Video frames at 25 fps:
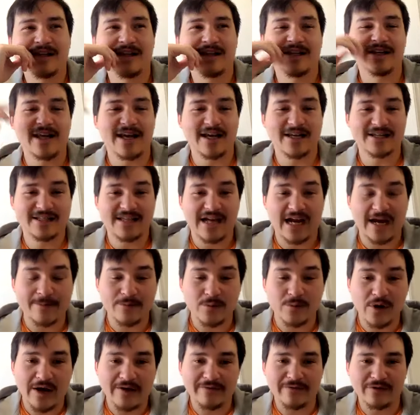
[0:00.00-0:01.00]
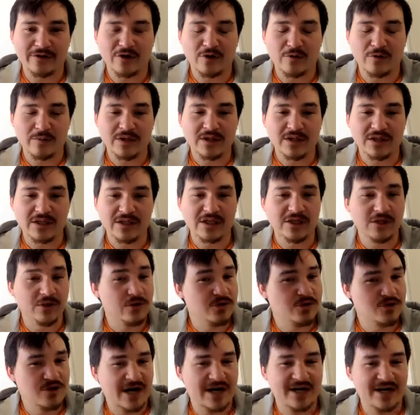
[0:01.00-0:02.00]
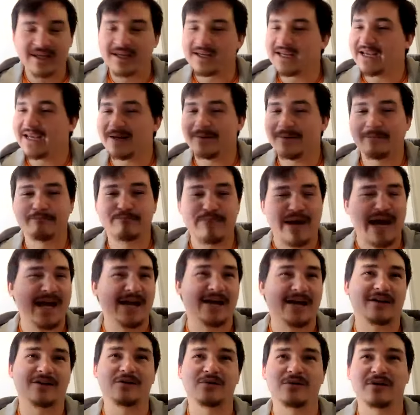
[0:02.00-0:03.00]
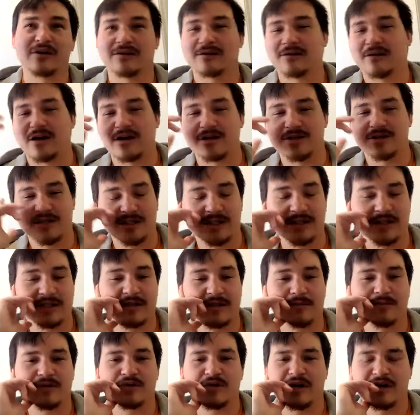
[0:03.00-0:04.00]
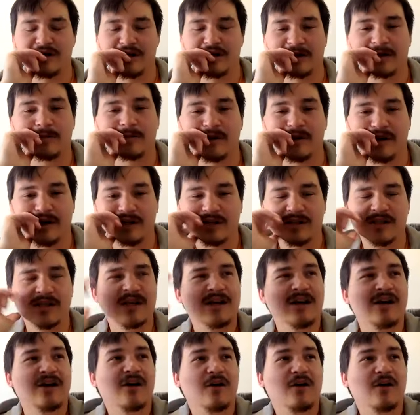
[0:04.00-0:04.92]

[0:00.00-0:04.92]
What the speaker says: The next time you have an OBE, you try it again, bang, you get launched into some strange experience.